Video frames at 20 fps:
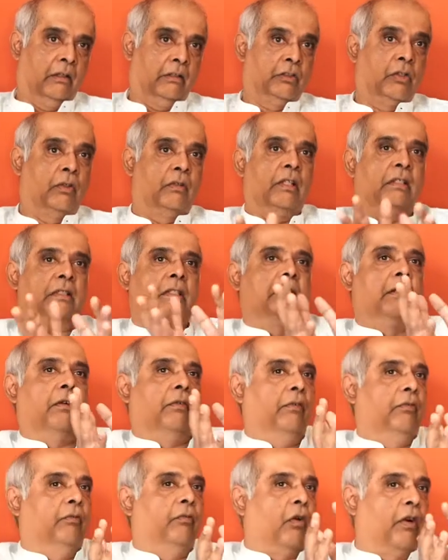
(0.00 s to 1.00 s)
So this is the
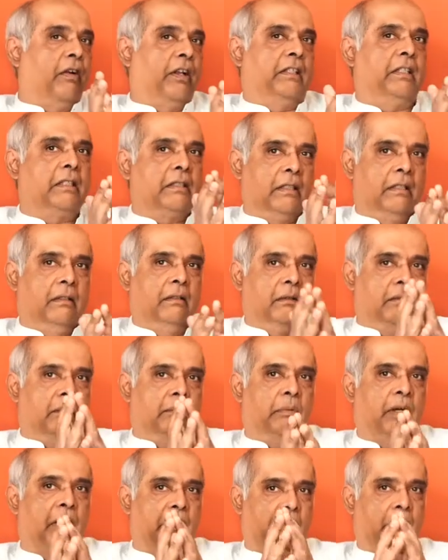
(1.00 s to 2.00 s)
forex
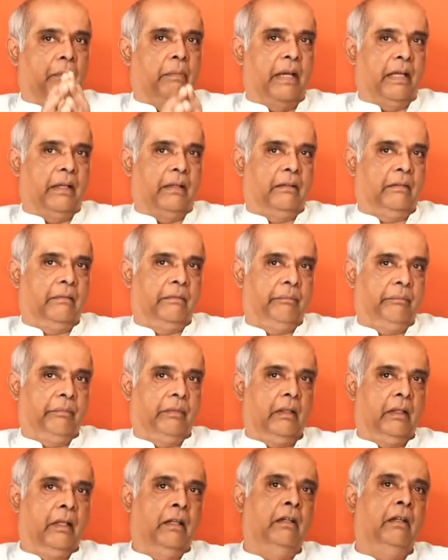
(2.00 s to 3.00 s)
part of the bank.
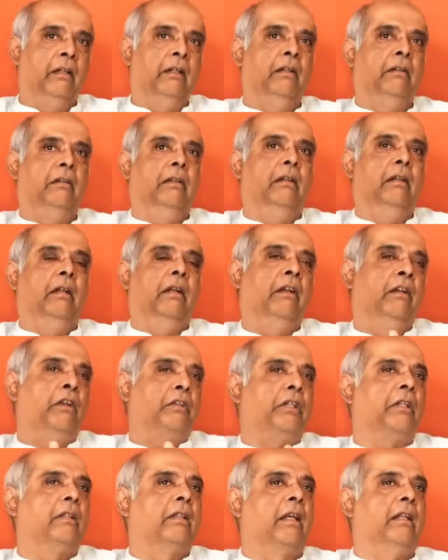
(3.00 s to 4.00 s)
And in
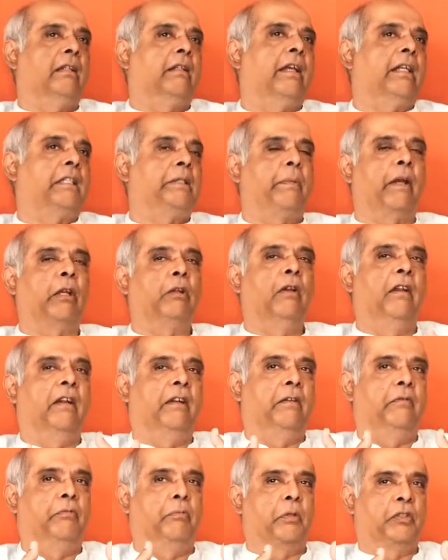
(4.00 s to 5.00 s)
addition, they take
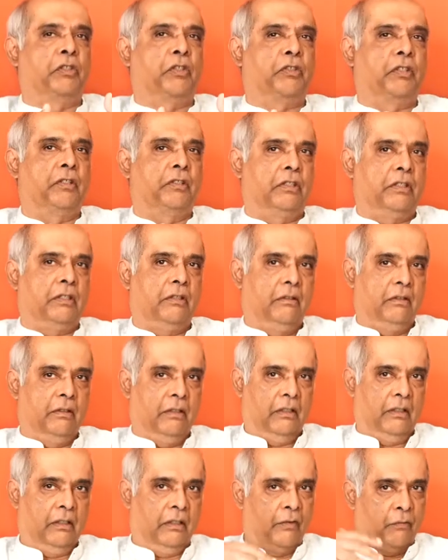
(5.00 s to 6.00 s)
speculative positions
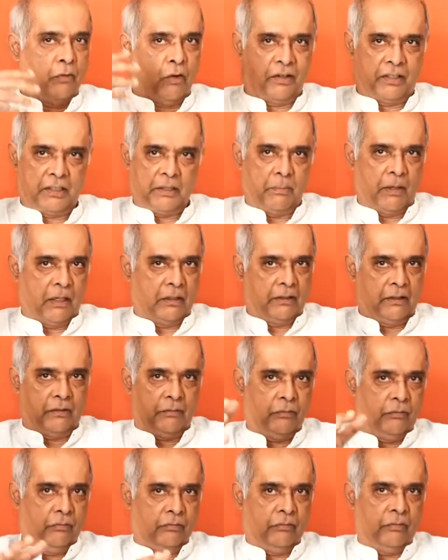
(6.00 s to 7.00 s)
in the forex market.
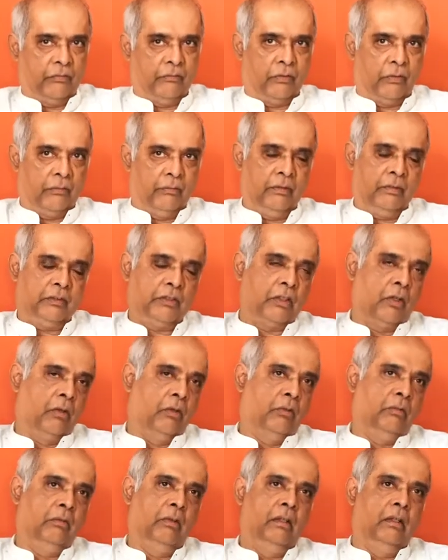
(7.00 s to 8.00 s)

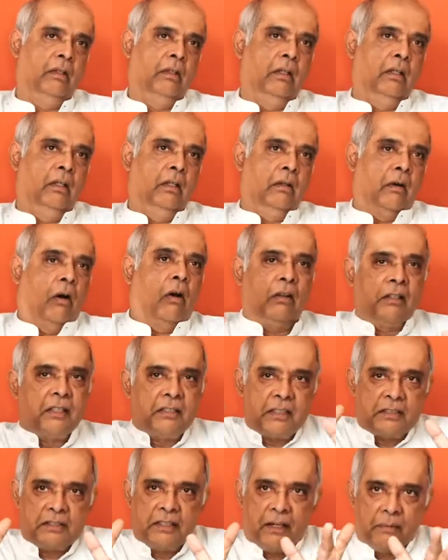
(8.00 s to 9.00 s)
So all
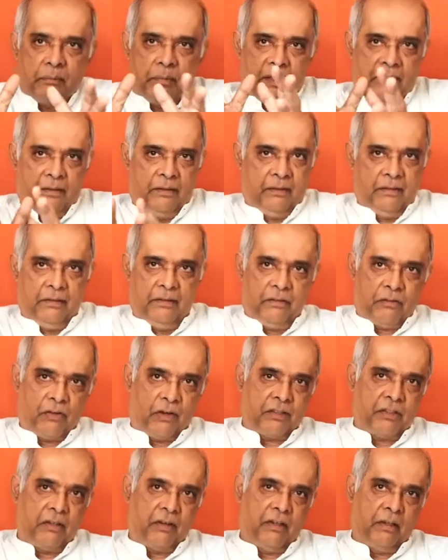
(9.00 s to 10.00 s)
this is done by the
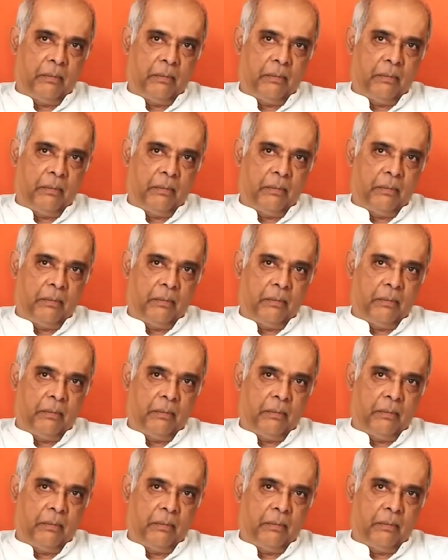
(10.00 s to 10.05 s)
treasury